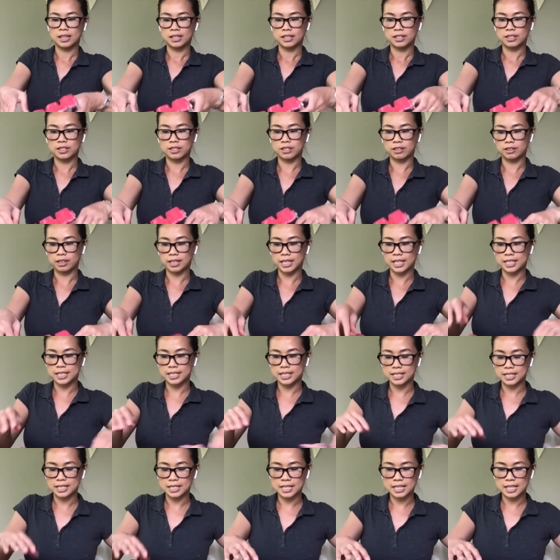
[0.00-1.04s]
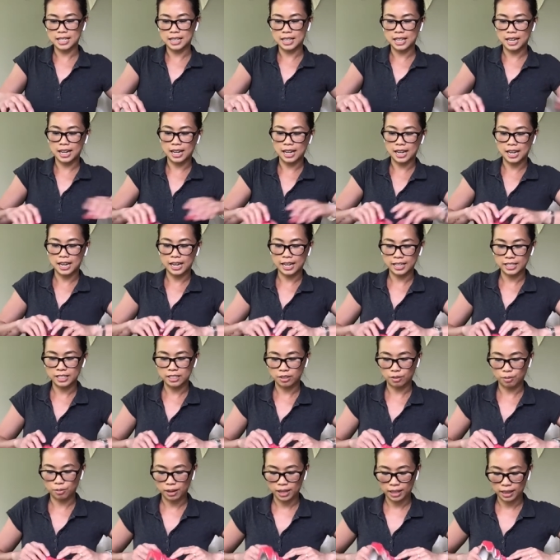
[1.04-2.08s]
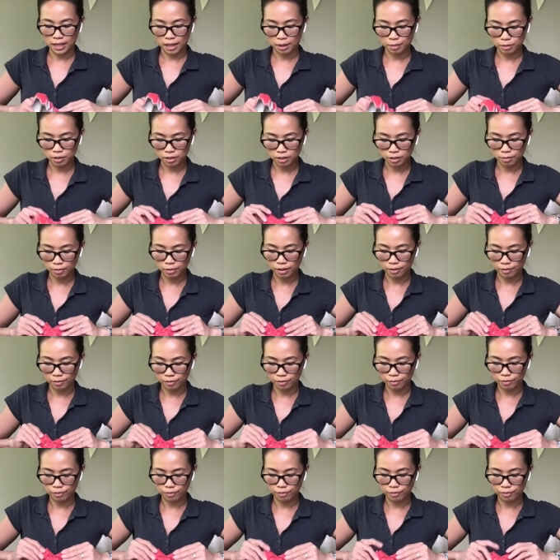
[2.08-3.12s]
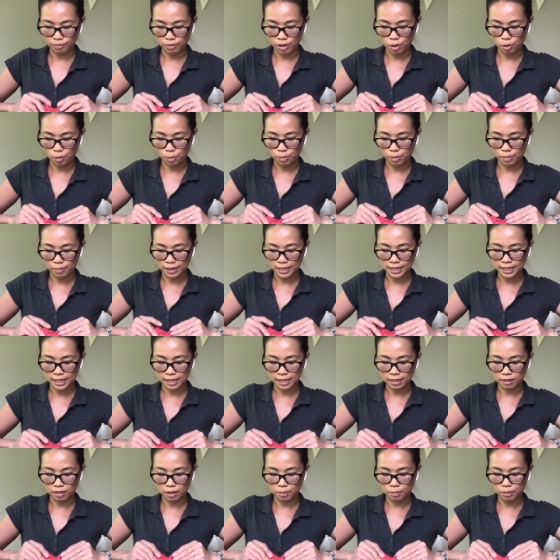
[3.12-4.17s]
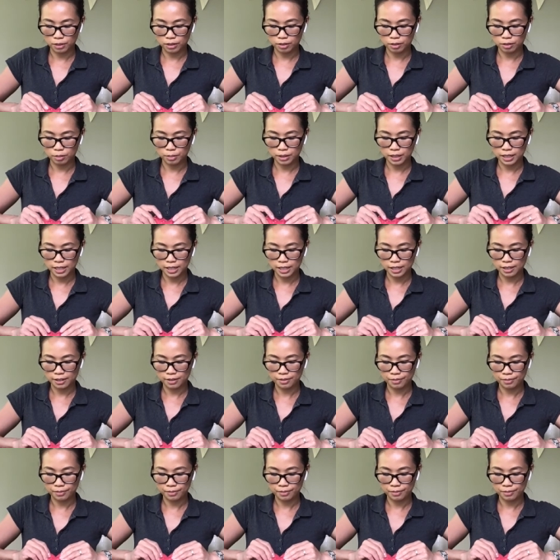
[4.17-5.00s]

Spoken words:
So let's see the eyes of my lobster. Let me open my tail up a little bit here.